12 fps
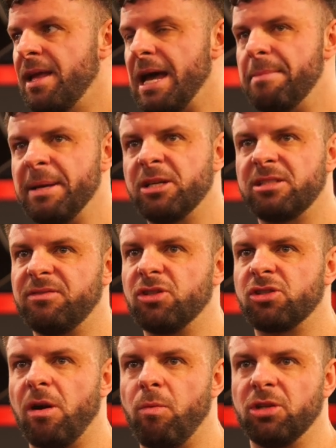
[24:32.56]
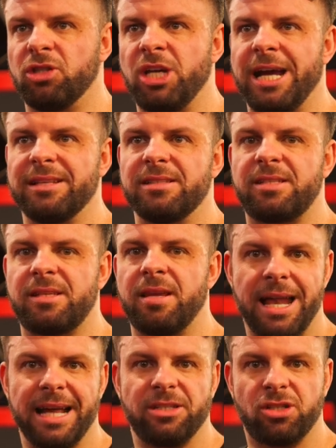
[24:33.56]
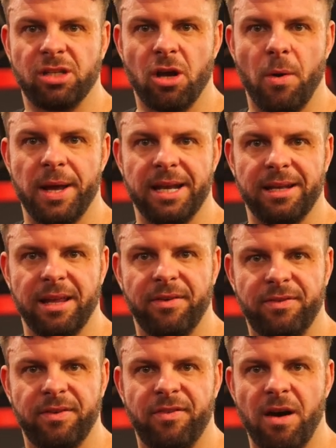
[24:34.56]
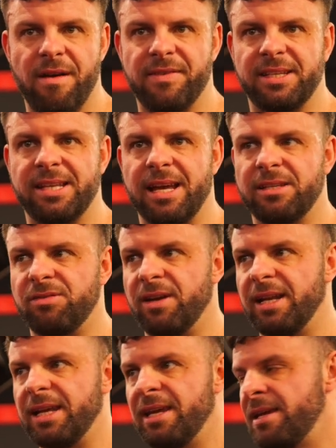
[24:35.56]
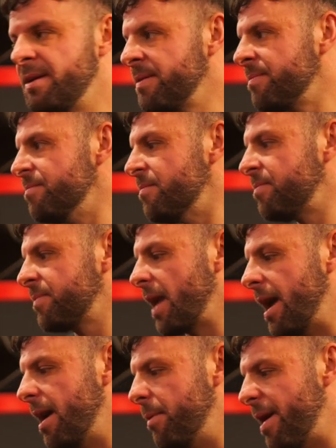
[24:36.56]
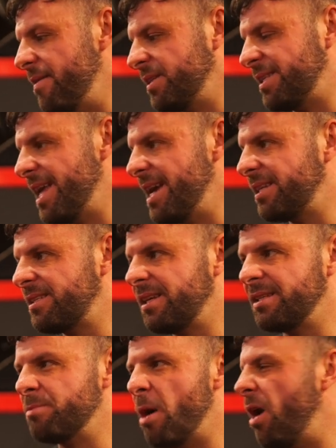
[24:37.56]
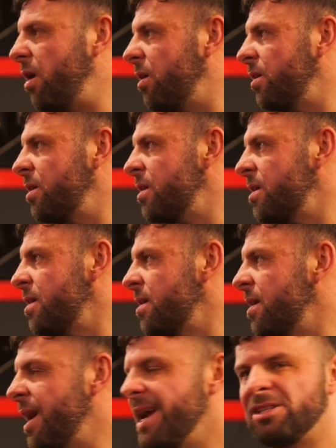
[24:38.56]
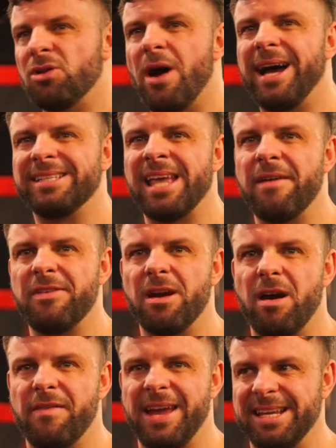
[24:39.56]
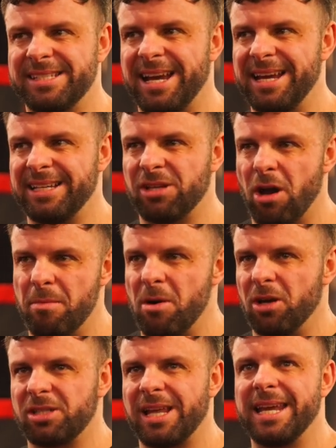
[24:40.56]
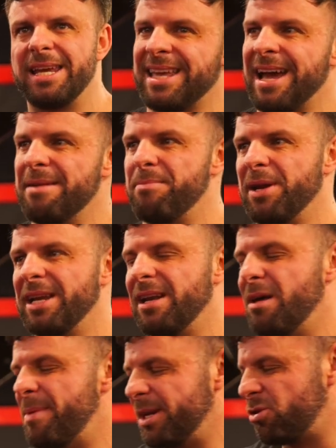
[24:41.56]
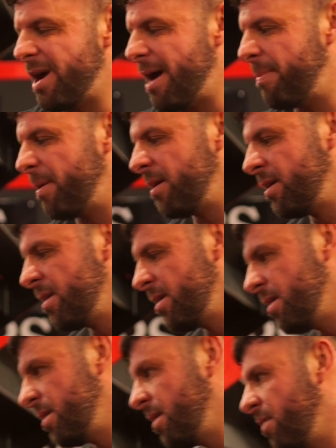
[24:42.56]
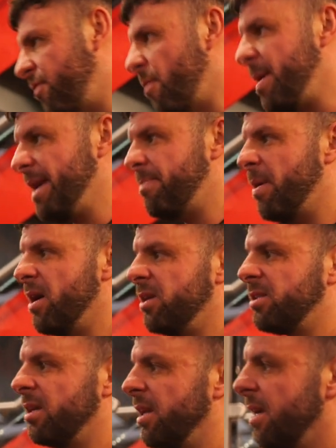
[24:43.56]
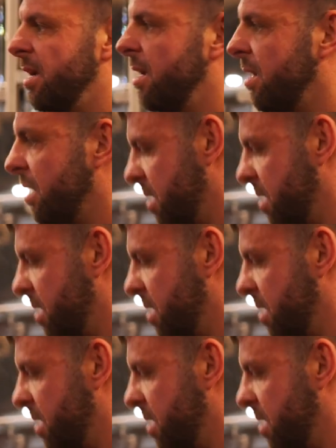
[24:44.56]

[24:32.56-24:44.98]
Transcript: And because I've just got one chance, I like just to go in and lift 4 heavy sets really. Whereas this, it's not as heavy, or if it is, it's almost like can bring in a little bit of trap for me personally. So what